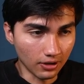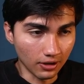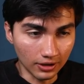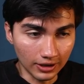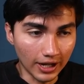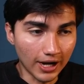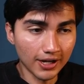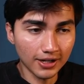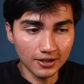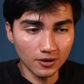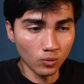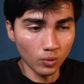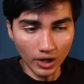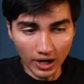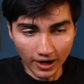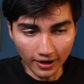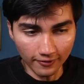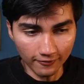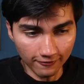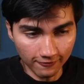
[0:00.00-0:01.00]
unlikely
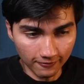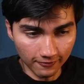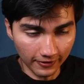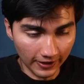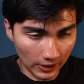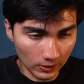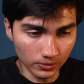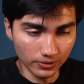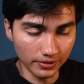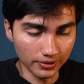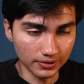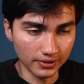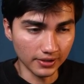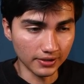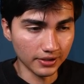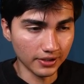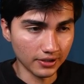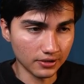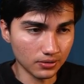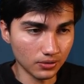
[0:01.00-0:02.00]
we had found this
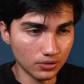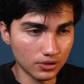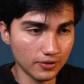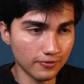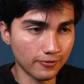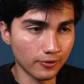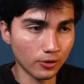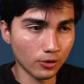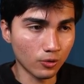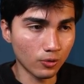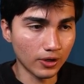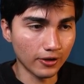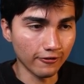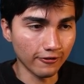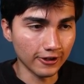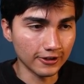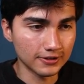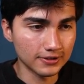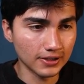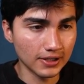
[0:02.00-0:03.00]
idea. So g4, queen
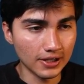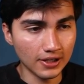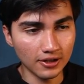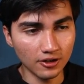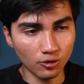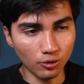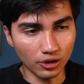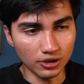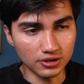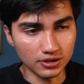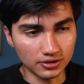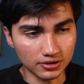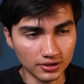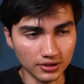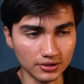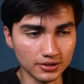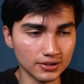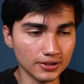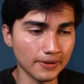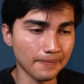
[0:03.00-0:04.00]
f8, queen
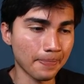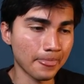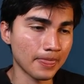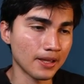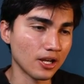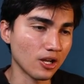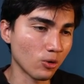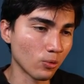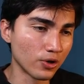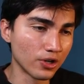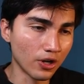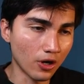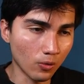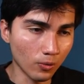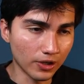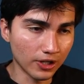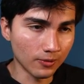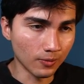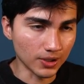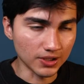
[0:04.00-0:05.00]
g6, and we're
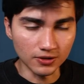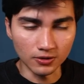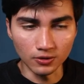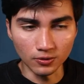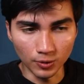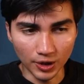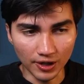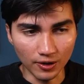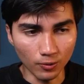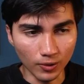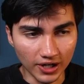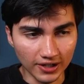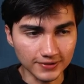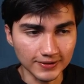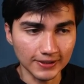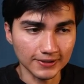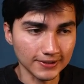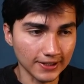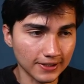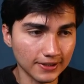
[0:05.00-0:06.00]
not winning material right away,
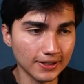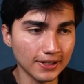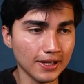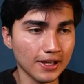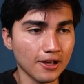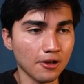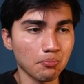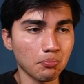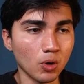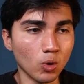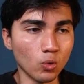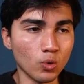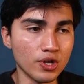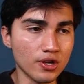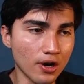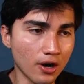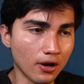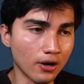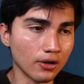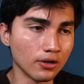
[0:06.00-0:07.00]
as I said, but
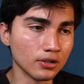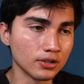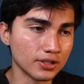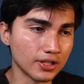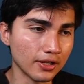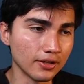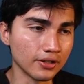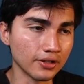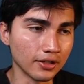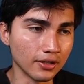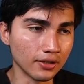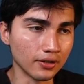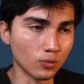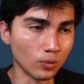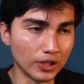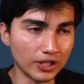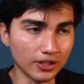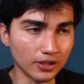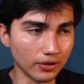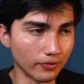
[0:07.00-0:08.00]
we are getting a
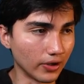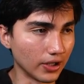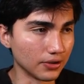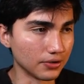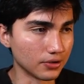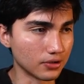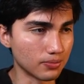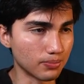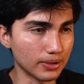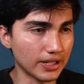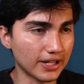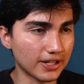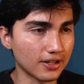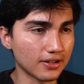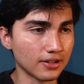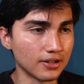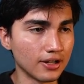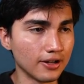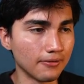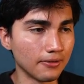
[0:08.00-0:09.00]
winning advantage.
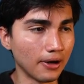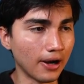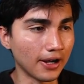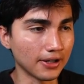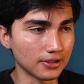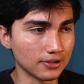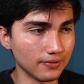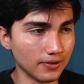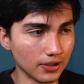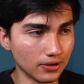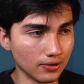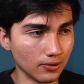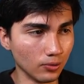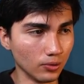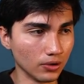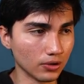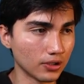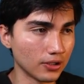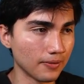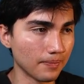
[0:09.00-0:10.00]
Black can never activate the
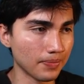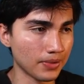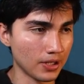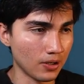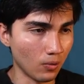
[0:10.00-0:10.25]
rook.